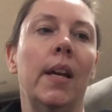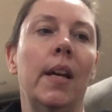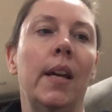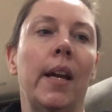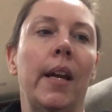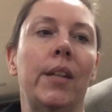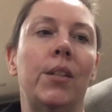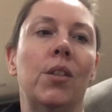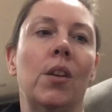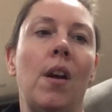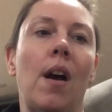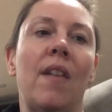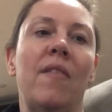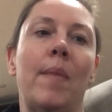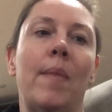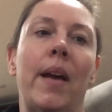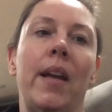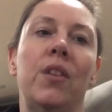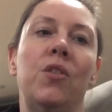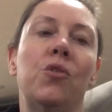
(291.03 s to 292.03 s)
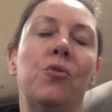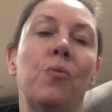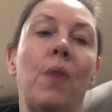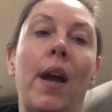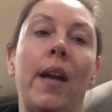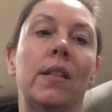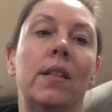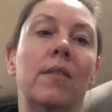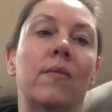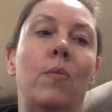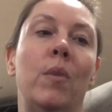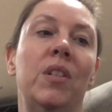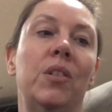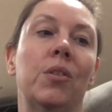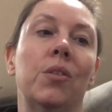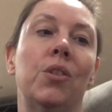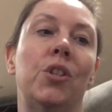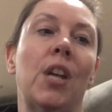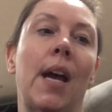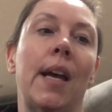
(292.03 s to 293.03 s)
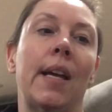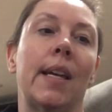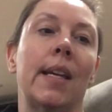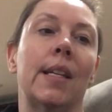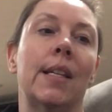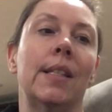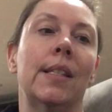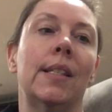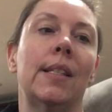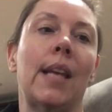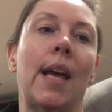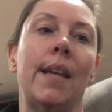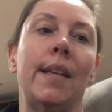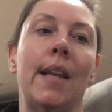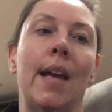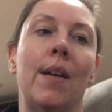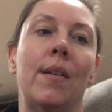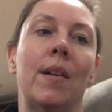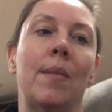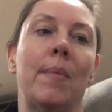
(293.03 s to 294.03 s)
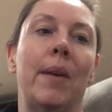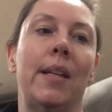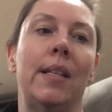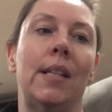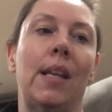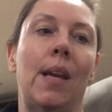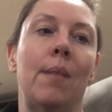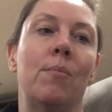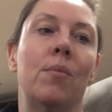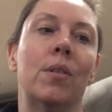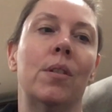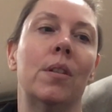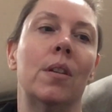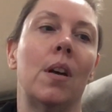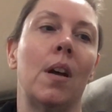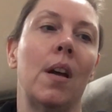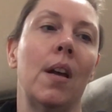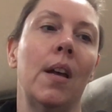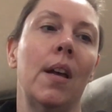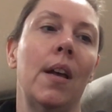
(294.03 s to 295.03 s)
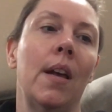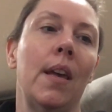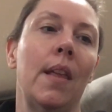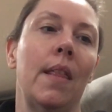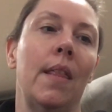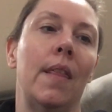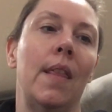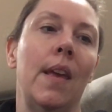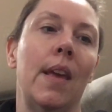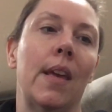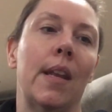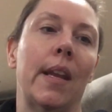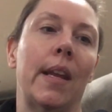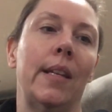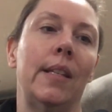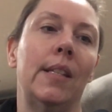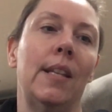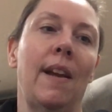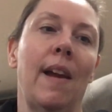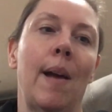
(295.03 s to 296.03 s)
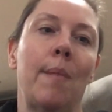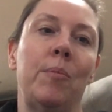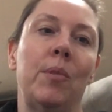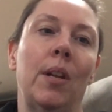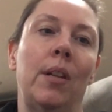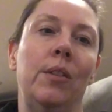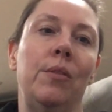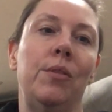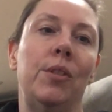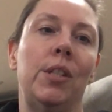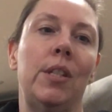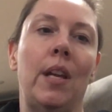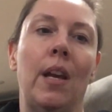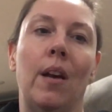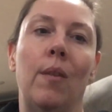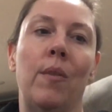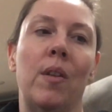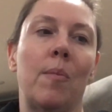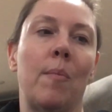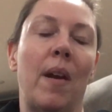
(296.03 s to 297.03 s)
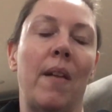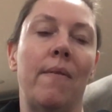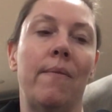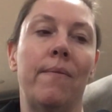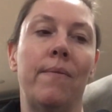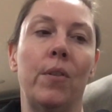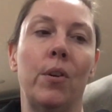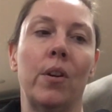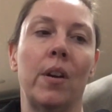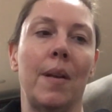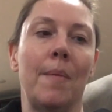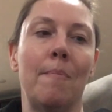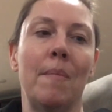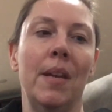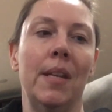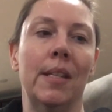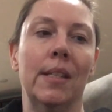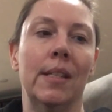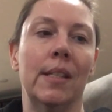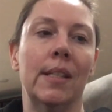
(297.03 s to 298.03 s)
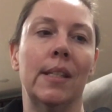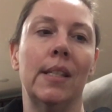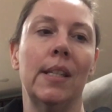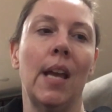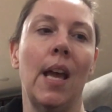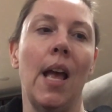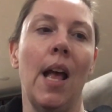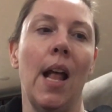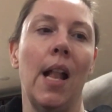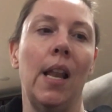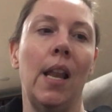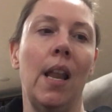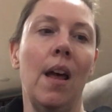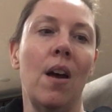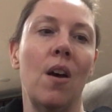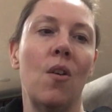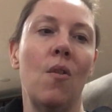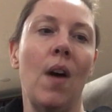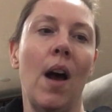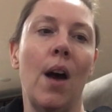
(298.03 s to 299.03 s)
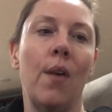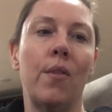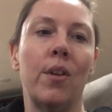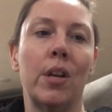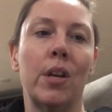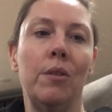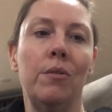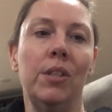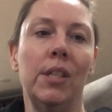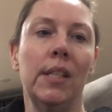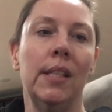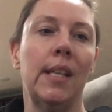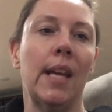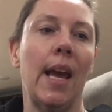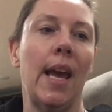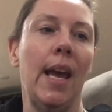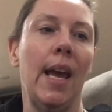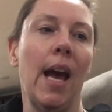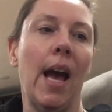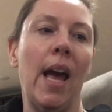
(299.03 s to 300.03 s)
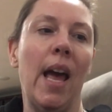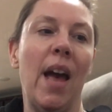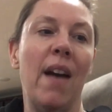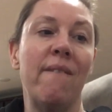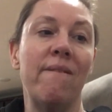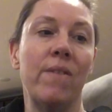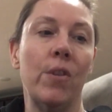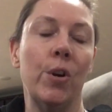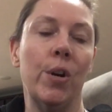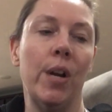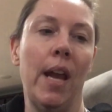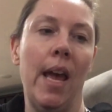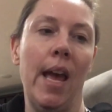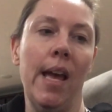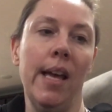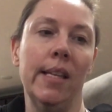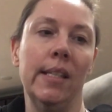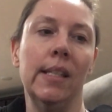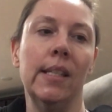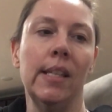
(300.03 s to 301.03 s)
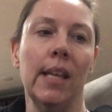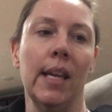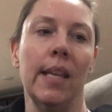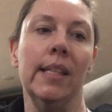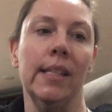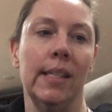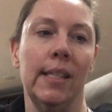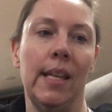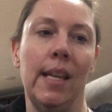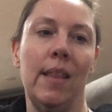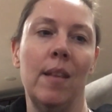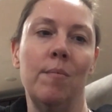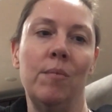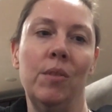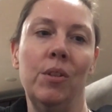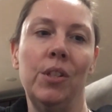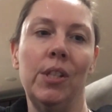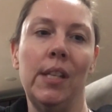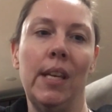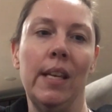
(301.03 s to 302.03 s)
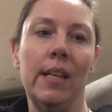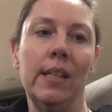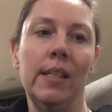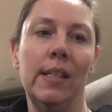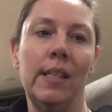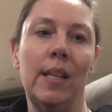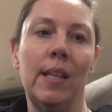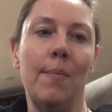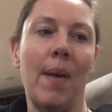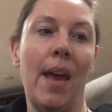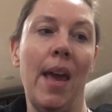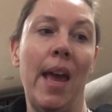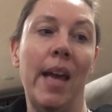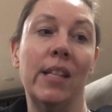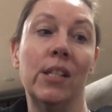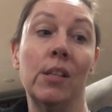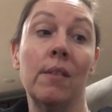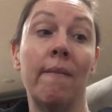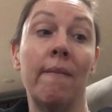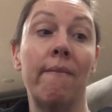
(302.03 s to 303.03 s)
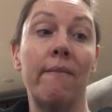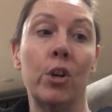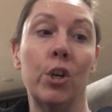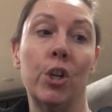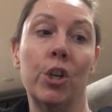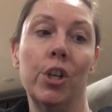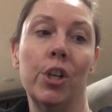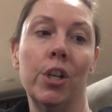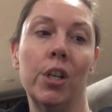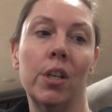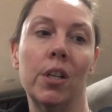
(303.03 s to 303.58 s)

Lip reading: I took off my attractive winter jacket and sat down at my table. Then I tapped on Lucille with my furry mittens. Hello, how are you today? I have fur hands. See them, Lucille? See my hands of fur?